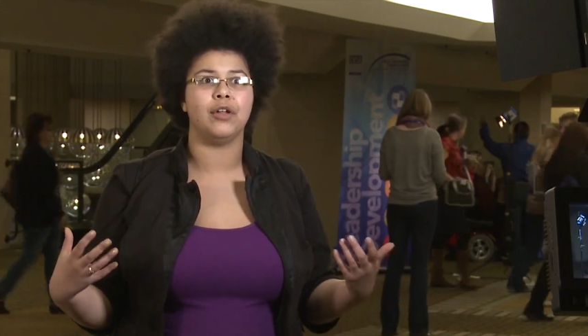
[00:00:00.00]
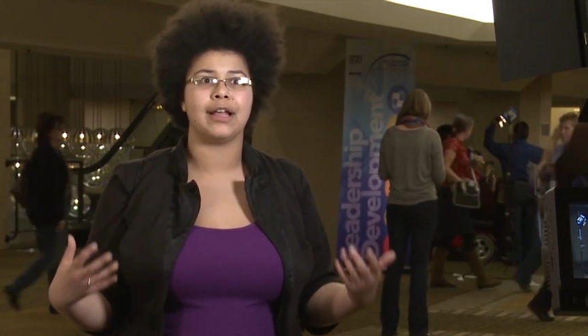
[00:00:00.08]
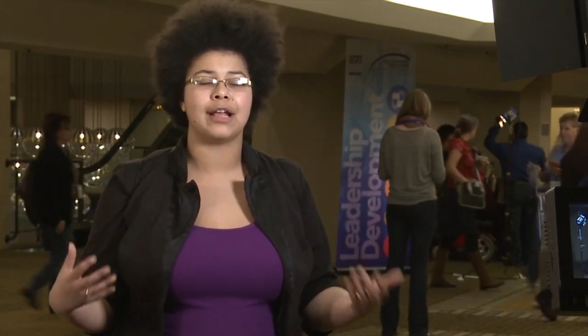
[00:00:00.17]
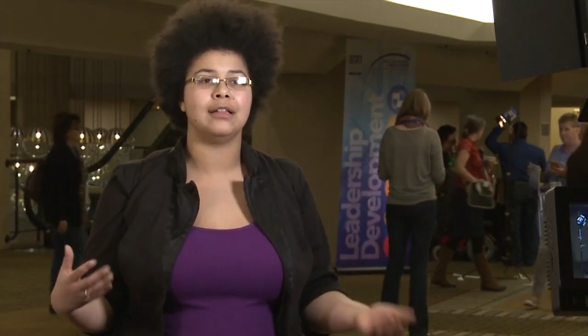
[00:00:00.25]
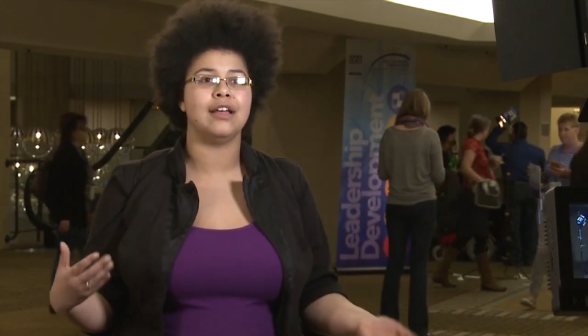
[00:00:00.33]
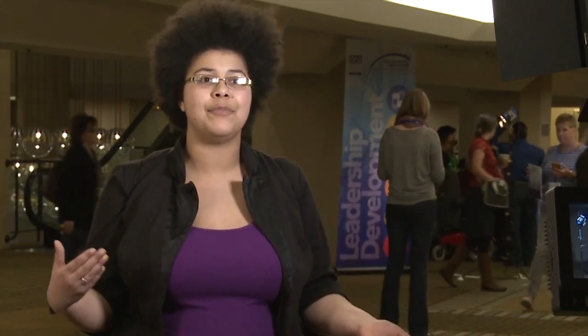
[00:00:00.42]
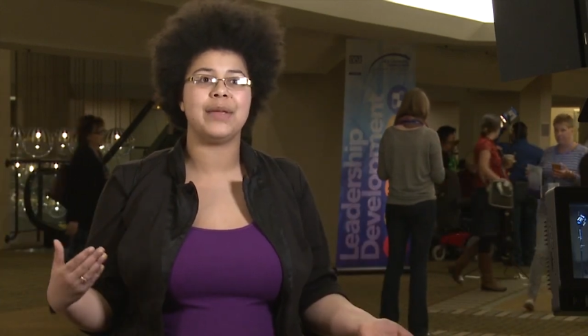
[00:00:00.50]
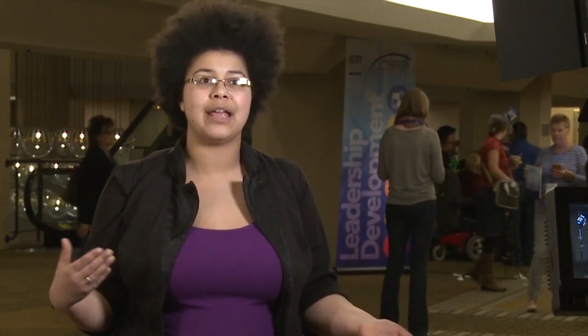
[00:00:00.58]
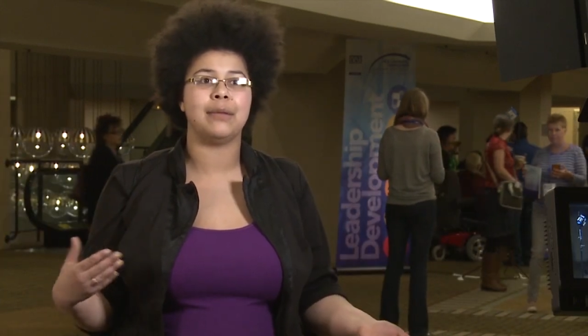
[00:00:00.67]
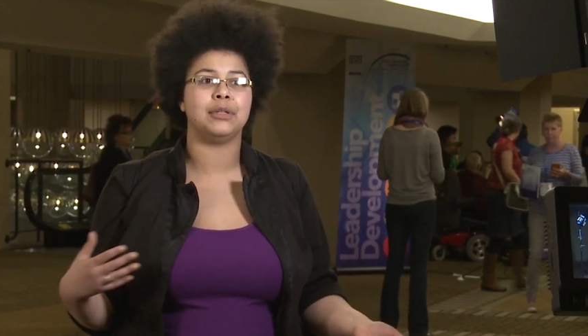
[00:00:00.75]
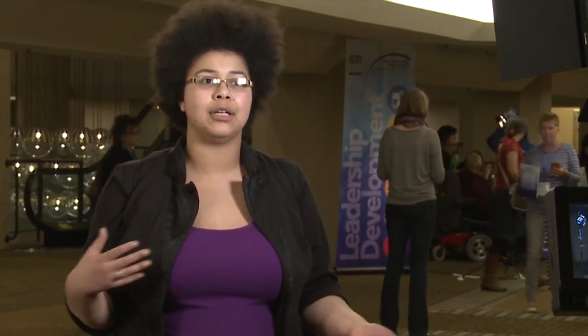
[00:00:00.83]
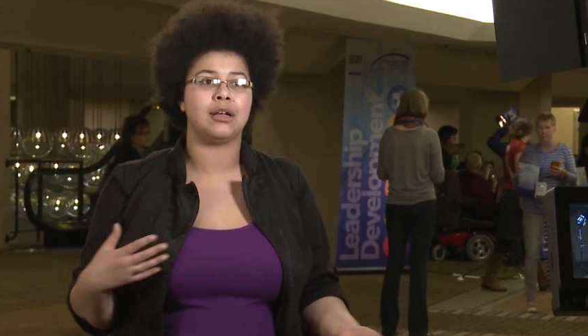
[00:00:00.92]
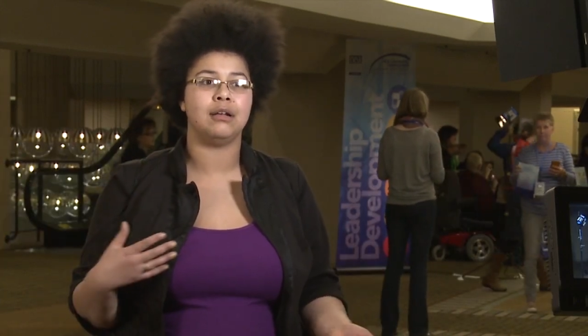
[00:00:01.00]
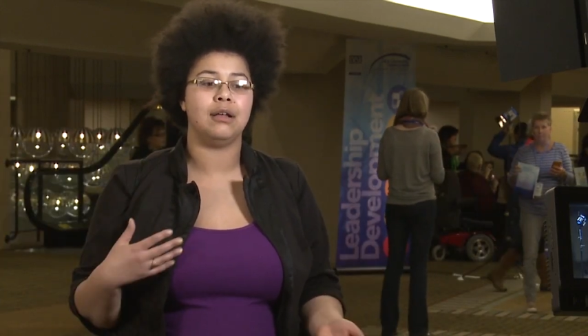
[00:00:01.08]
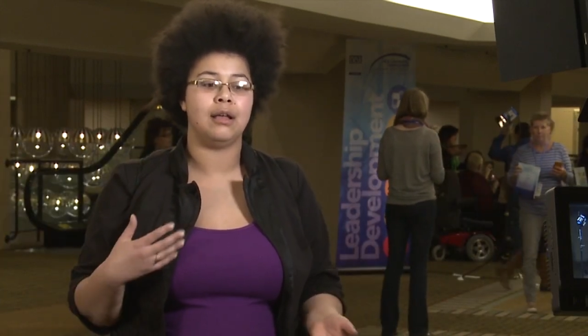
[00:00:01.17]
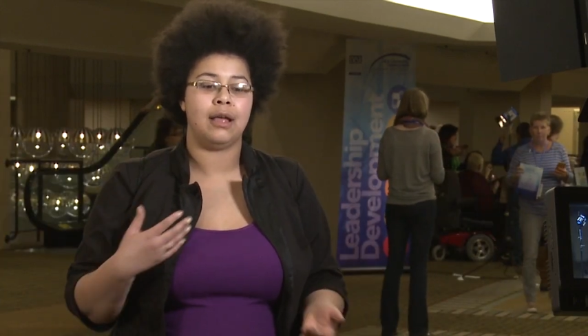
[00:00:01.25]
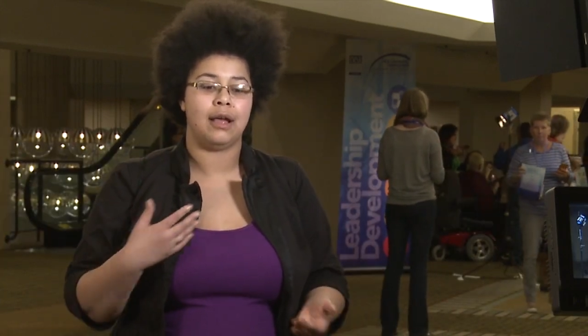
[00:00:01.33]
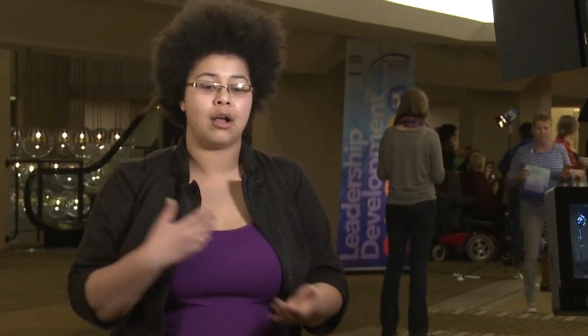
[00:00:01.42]
Like I love being able to
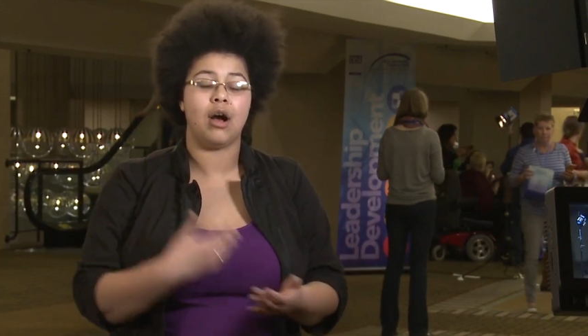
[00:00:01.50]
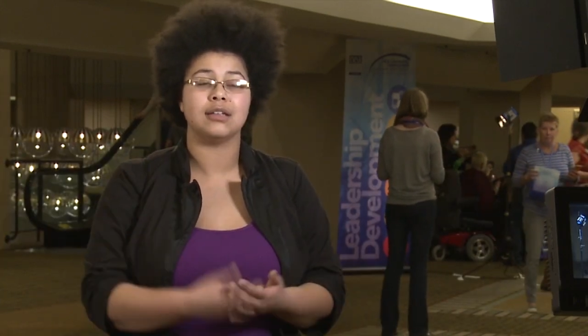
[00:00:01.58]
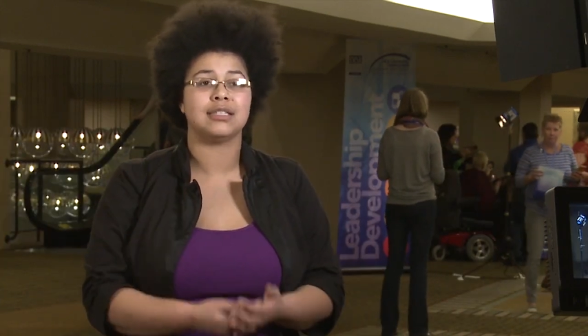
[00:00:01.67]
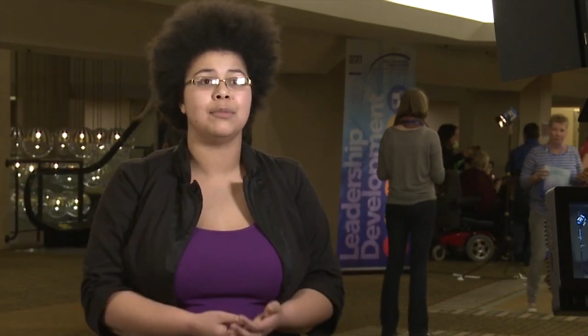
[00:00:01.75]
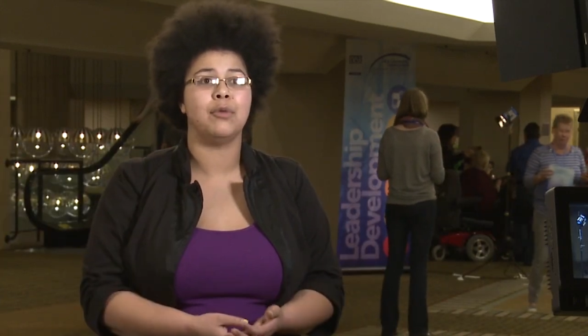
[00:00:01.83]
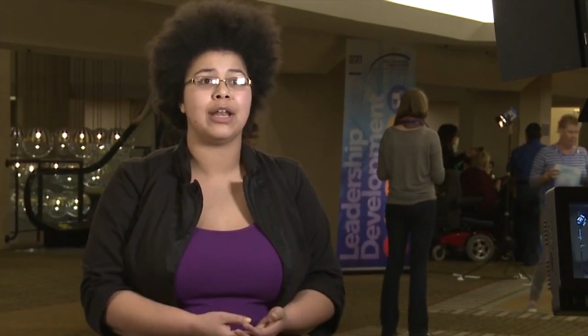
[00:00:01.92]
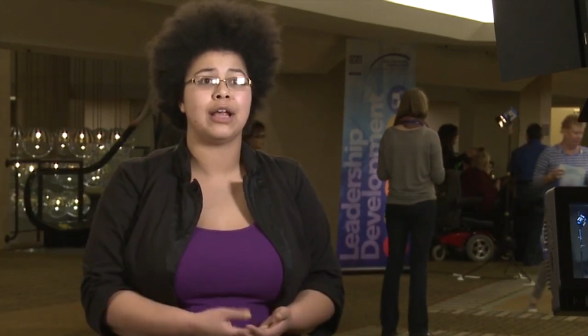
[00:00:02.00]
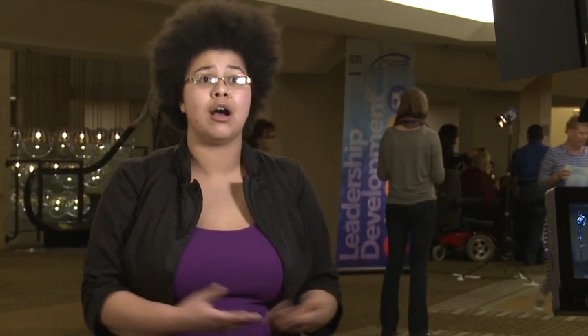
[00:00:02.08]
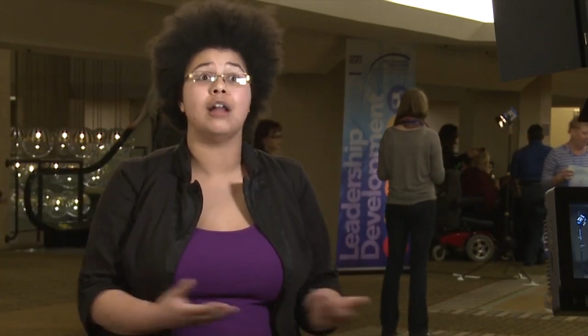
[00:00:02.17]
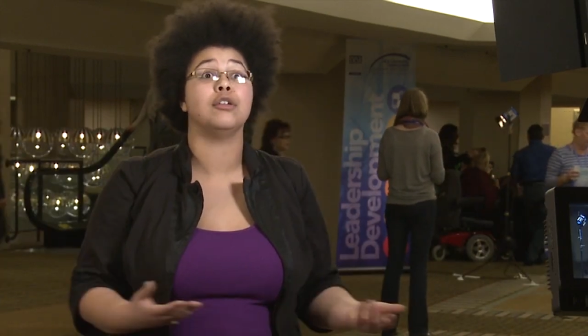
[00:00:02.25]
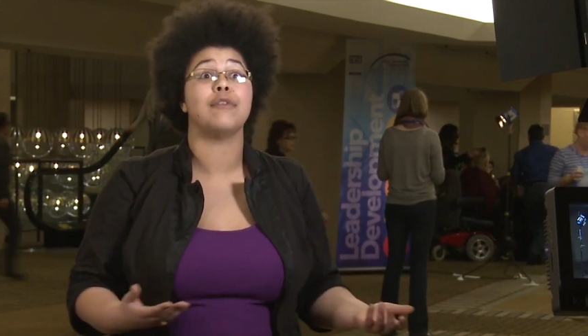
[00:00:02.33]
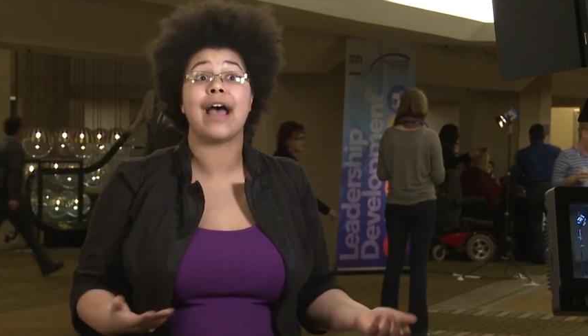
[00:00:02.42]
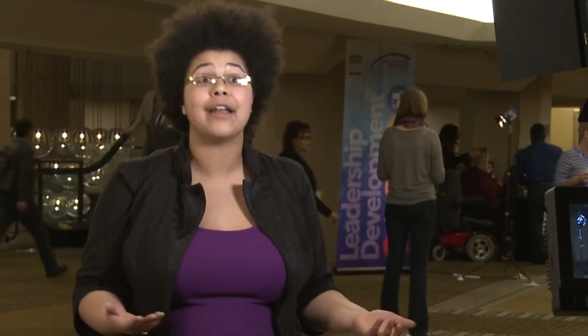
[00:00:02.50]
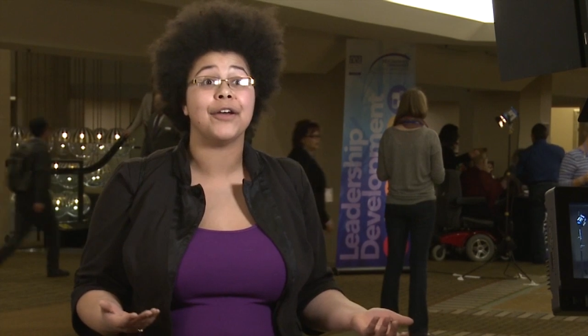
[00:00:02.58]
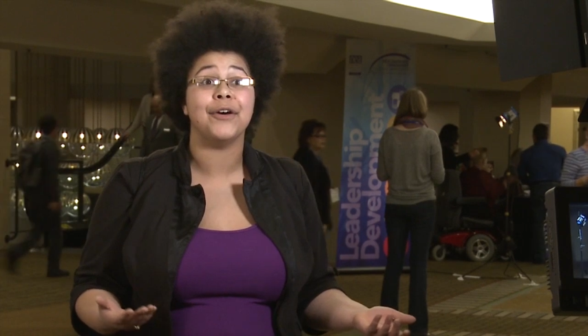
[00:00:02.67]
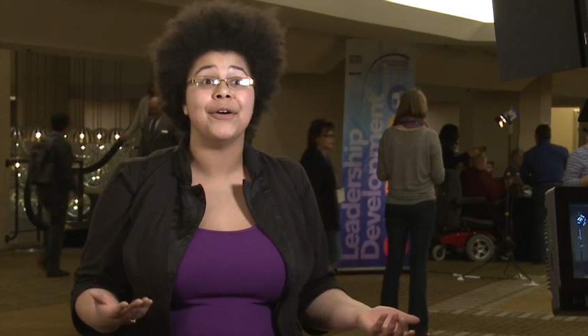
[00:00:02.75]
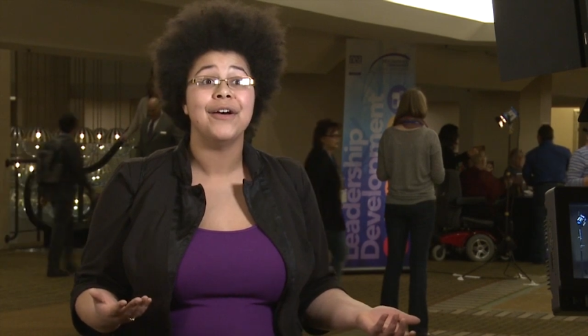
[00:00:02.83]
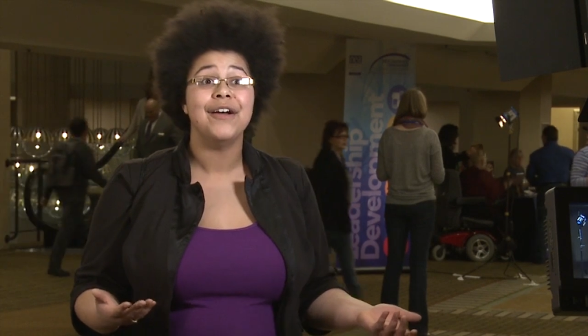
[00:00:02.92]
uh, call someone in
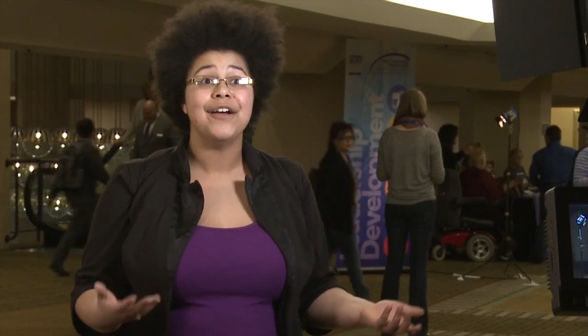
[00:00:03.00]
Colorado